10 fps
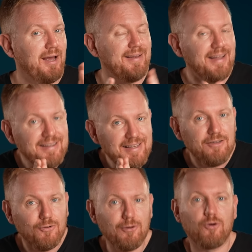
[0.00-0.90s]
And they
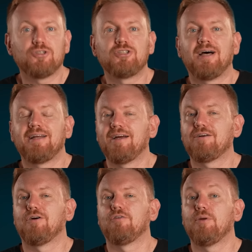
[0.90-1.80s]
need to launch that
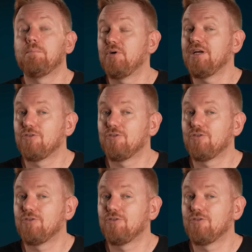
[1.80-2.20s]
aircraft and bring